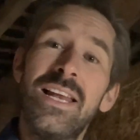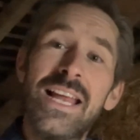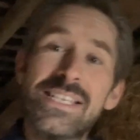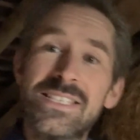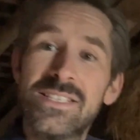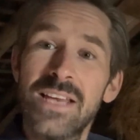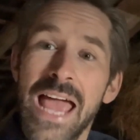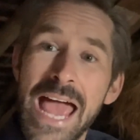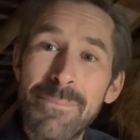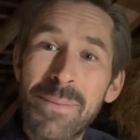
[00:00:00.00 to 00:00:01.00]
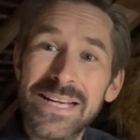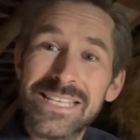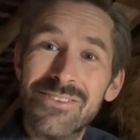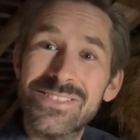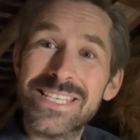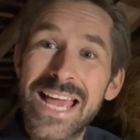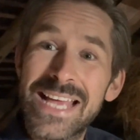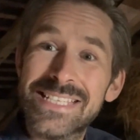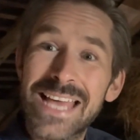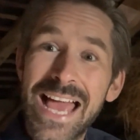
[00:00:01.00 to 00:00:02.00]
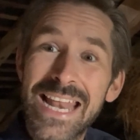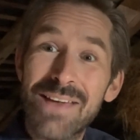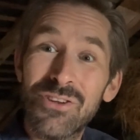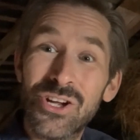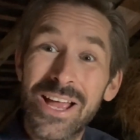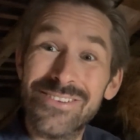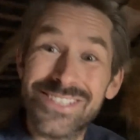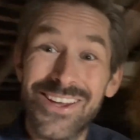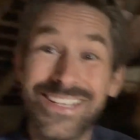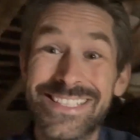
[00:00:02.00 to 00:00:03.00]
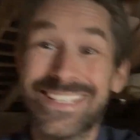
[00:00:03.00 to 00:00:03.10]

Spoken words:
Let's head back downstairs and have a look outside.